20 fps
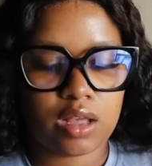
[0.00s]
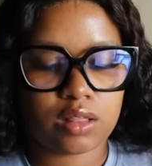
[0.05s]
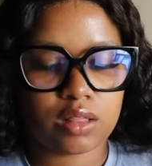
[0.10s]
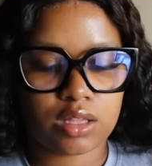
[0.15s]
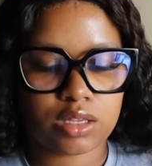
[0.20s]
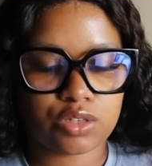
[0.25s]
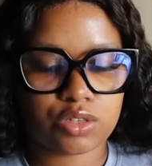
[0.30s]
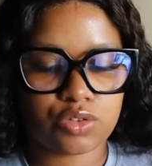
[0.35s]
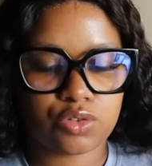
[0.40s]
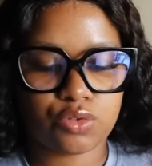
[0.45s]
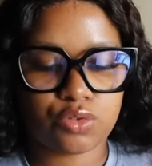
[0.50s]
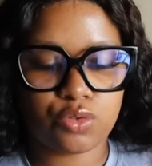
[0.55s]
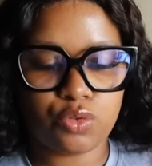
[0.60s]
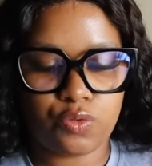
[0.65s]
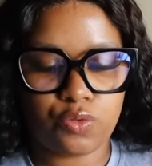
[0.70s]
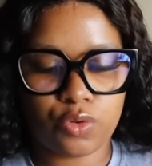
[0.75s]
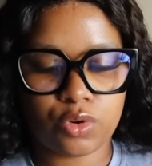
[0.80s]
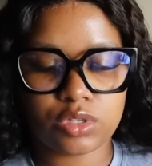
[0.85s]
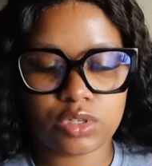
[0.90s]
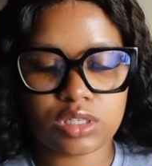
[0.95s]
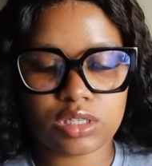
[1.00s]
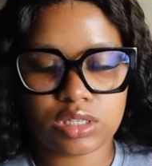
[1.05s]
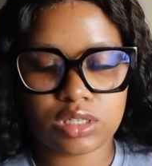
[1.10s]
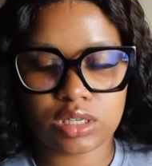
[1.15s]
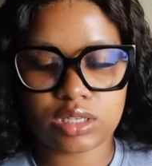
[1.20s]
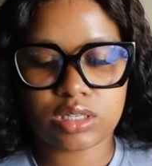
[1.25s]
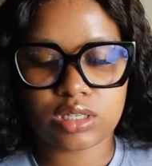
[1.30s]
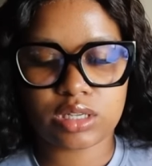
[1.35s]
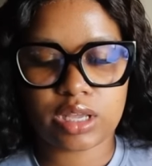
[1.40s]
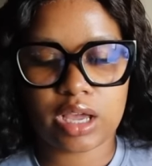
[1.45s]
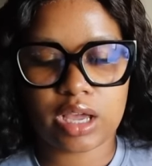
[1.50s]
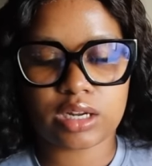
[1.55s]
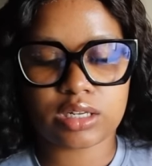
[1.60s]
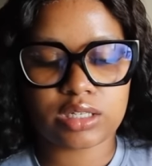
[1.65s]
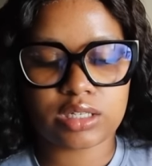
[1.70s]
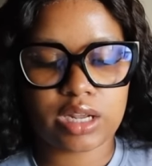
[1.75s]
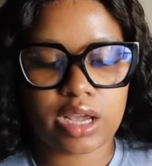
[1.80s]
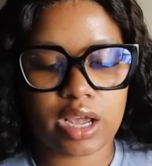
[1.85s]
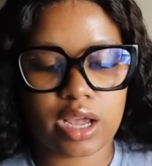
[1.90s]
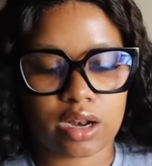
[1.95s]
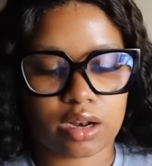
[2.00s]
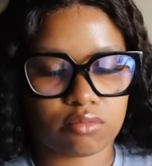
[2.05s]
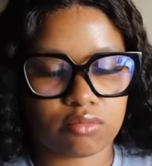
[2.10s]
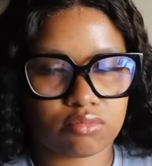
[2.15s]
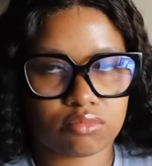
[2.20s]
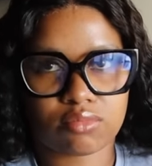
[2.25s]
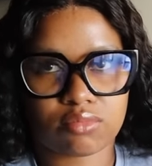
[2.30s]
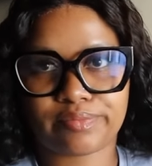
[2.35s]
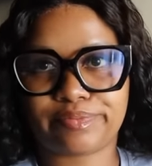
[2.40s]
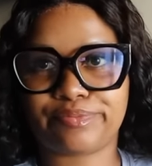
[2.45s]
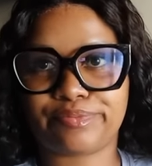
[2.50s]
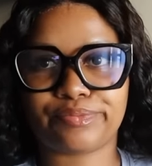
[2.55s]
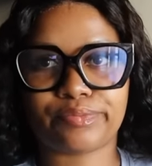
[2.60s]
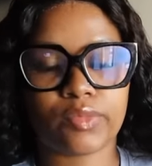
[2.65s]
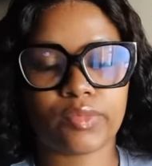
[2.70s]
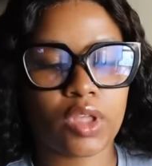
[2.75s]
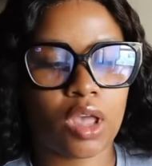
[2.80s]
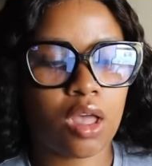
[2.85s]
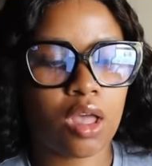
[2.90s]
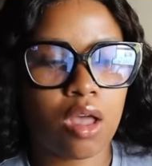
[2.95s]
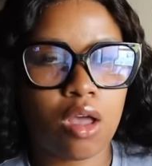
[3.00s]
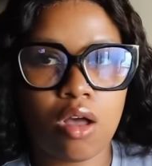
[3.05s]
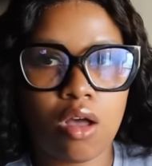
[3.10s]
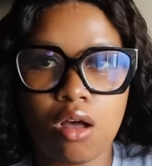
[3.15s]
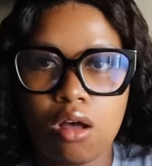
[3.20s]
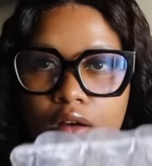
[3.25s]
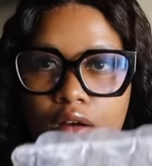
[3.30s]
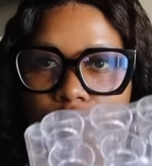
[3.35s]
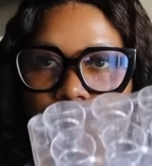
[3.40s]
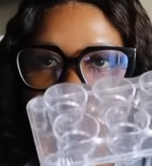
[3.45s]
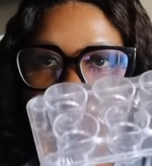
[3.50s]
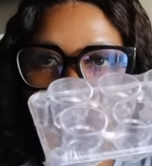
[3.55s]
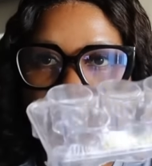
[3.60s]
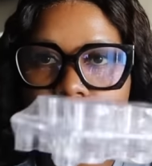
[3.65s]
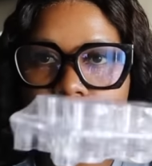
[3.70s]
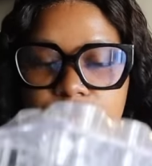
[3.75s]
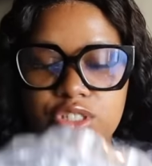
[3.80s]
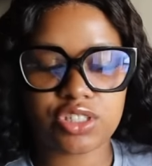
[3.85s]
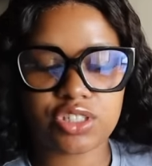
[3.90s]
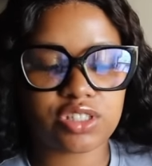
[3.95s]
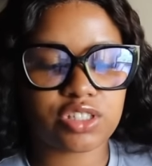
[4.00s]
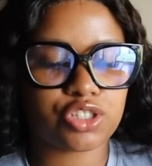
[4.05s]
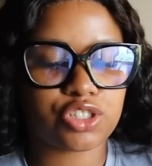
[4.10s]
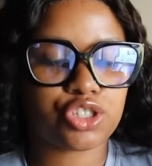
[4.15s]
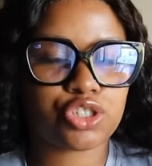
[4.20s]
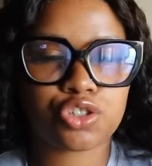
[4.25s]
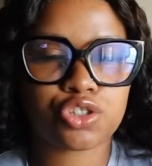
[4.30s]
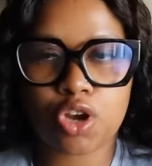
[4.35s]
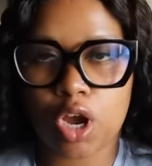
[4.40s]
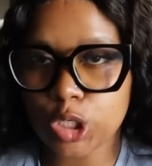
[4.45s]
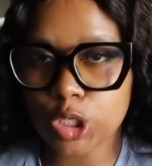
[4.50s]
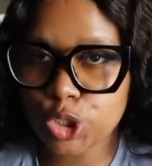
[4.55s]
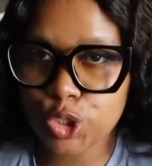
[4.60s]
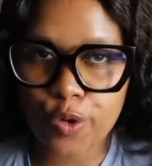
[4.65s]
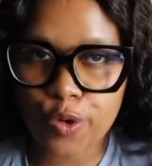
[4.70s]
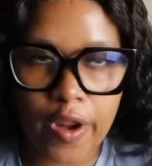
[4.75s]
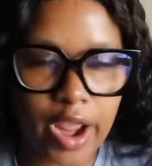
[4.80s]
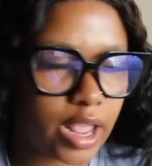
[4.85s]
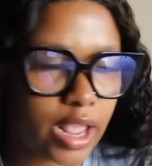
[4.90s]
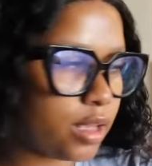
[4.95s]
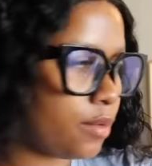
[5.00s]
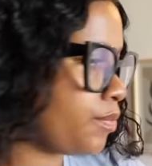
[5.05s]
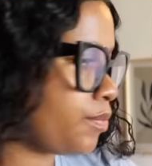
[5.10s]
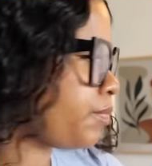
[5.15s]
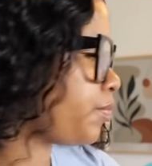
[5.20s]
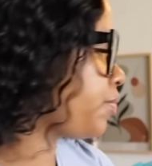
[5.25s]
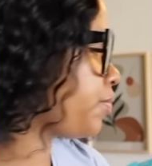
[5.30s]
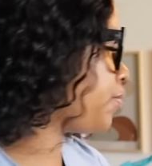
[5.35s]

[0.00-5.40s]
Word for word: And there's 2, 4, 6, 8, 10 of them. It's just a shot tray.